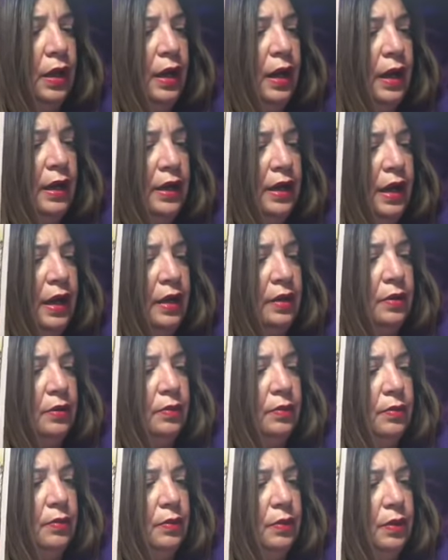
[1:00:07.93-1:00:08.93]
Again,
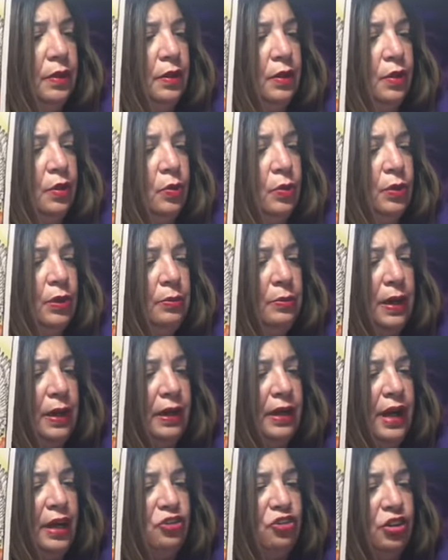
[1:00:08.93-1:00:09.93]
we may
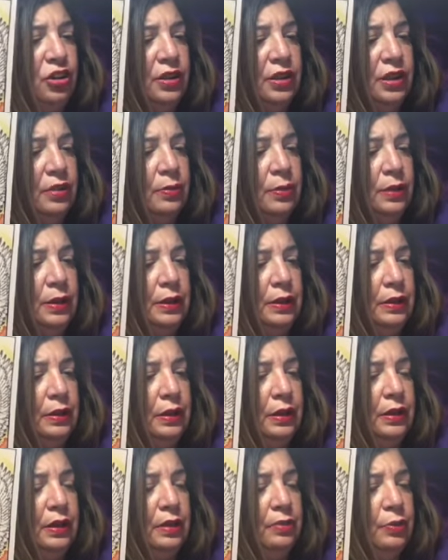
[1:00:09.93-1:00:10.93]
catch a glimmer,
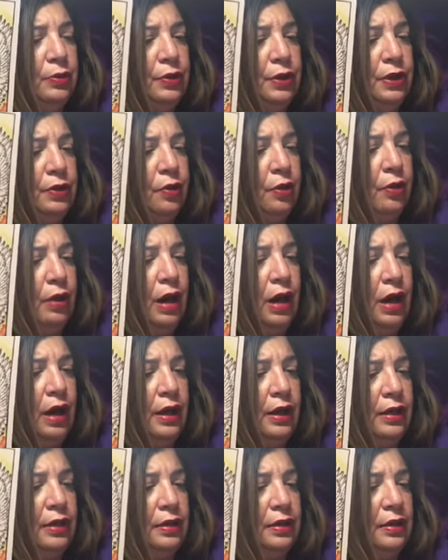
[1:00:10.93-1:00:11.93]
glimmer in our
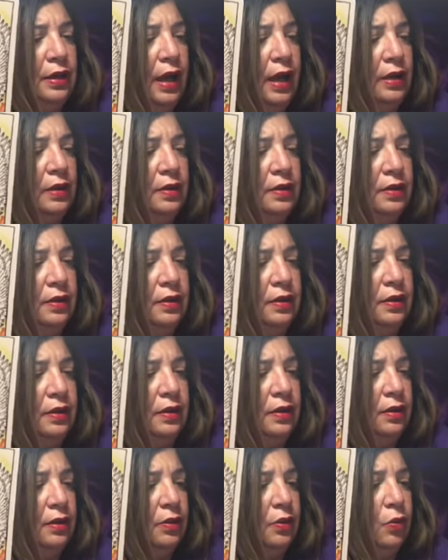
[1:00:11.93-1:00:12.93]
eye that
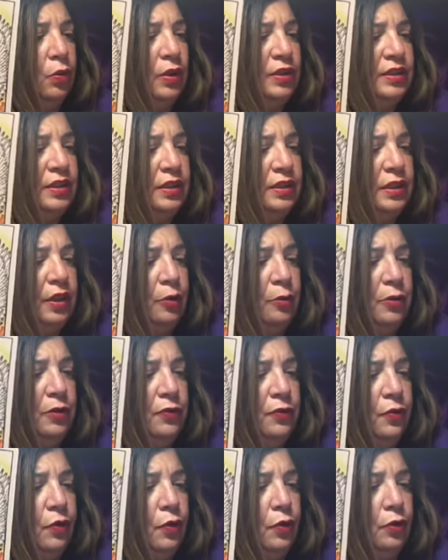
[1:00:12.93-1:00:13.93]
wasn't there
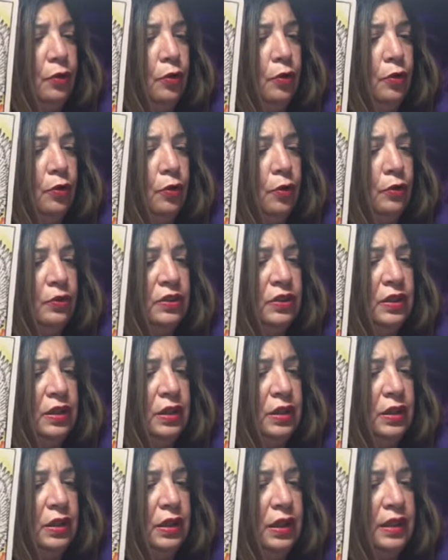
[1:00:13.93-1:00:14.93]
before. Look
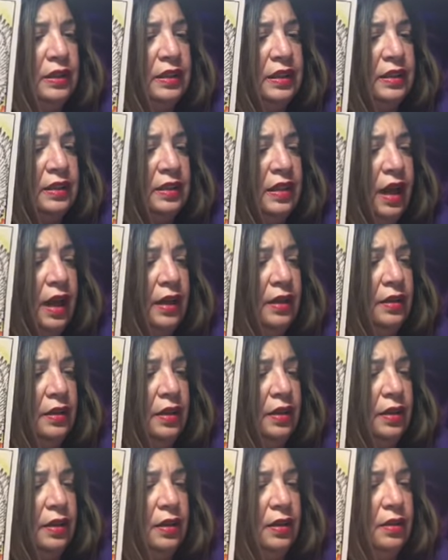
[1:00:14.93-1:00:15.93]
closely. It's a sign
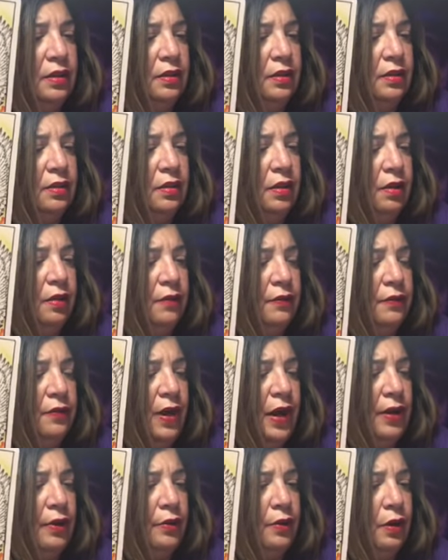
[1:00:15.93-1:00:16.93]
the
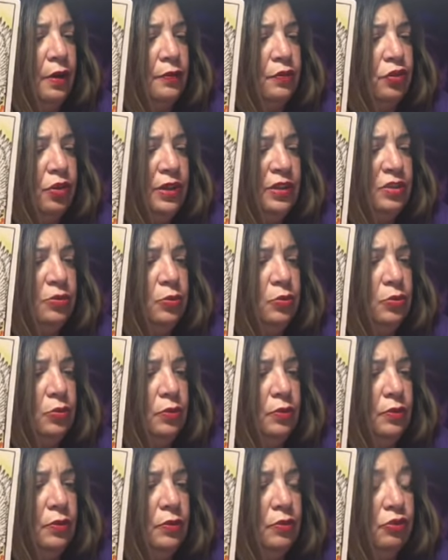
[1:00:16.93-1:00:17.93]
fire of transformation.
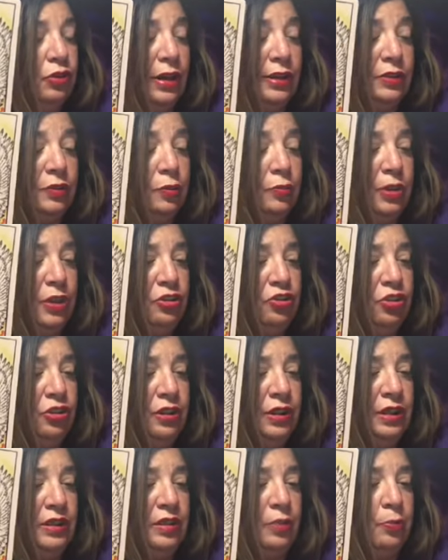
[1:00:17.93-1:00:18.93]

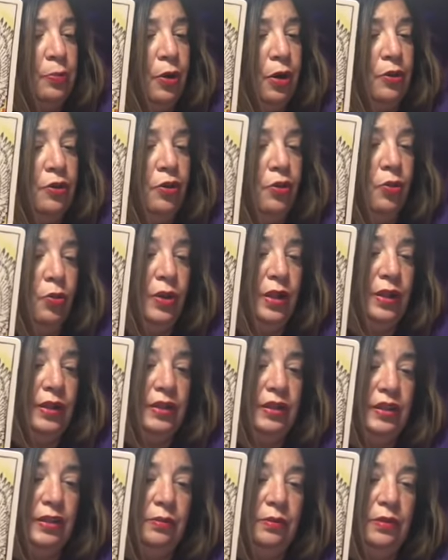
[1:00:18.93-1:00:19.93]
Transformation is upon your
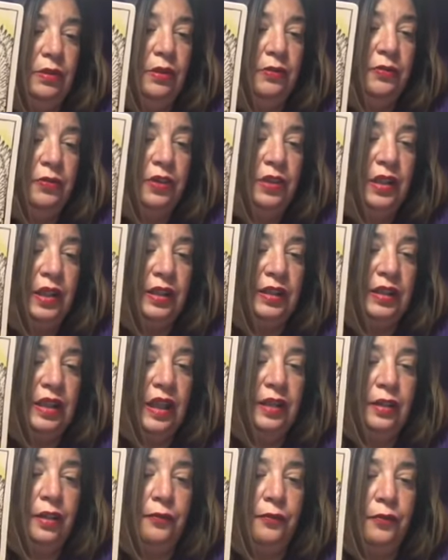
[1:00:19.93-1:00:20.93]
wings, the phoenix
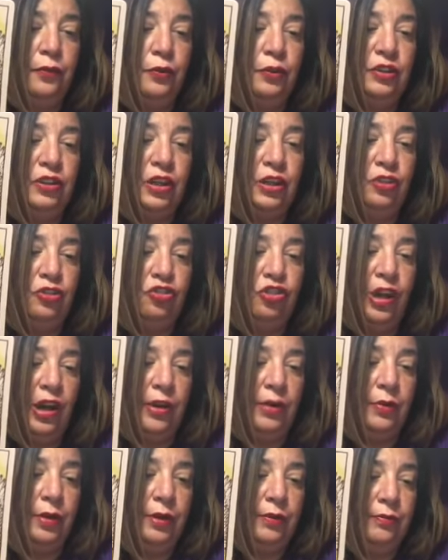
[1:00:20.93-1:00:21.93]
and the first
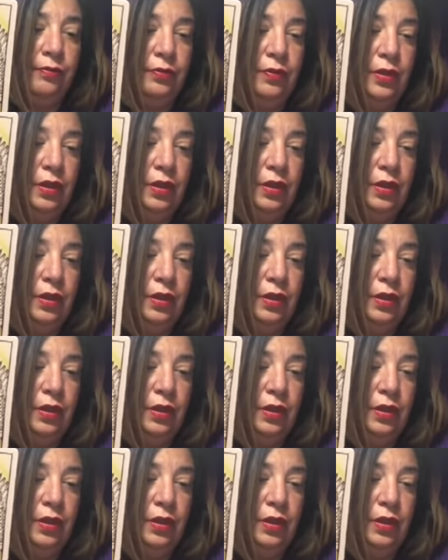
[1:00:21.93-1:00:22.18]
chakra.